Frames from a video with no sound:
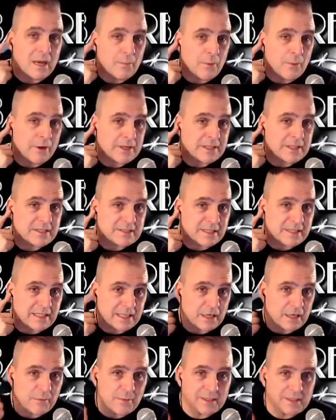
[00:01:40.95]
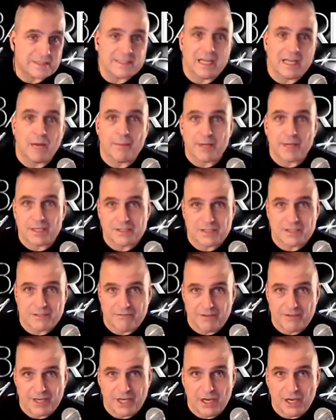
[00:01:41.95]
I'm wearing these little earbuds now
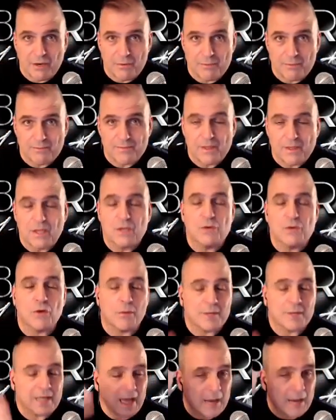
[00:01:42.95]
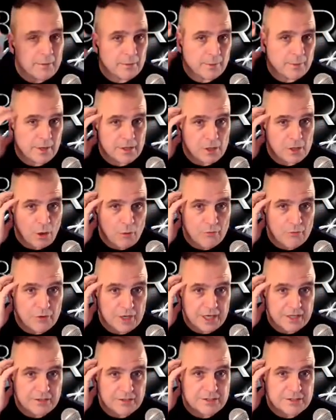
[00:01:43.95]
because of the video. Normally, I would wear the
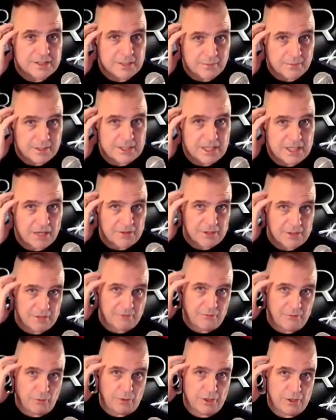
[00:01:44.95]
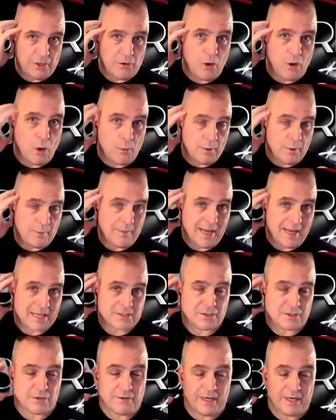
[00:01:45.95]
over ears. They're much healthier for you. Open
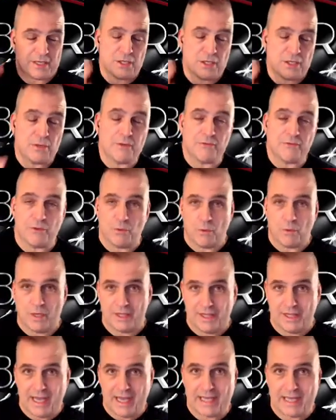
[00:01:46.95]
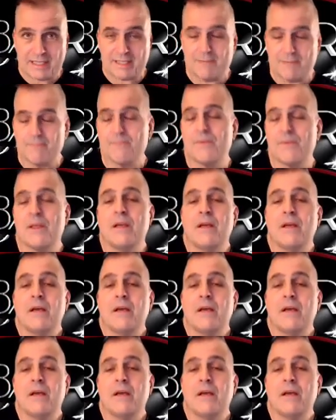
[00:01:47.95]
backs are great too if you want that.